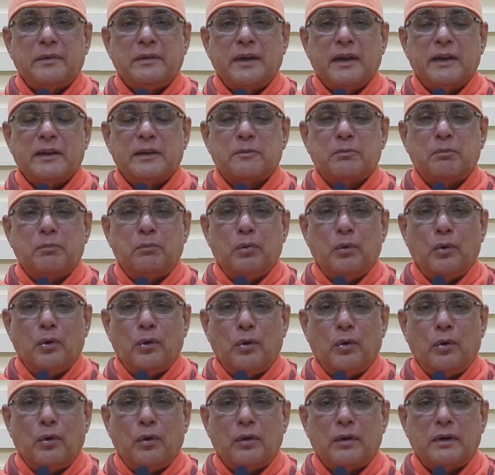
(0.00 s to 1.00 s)
has
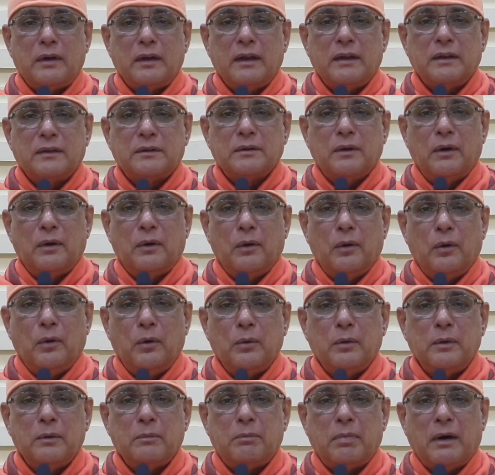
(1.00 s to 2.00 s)
poured His
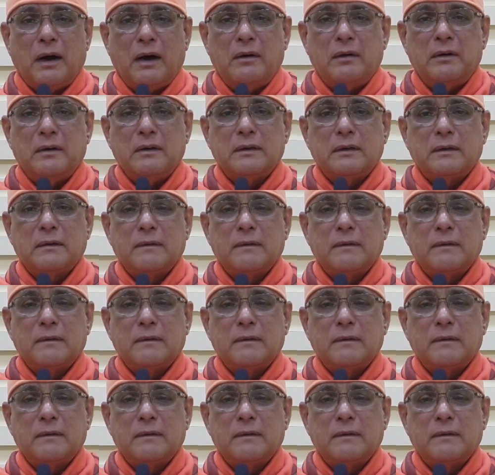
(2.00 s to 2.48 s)
own power.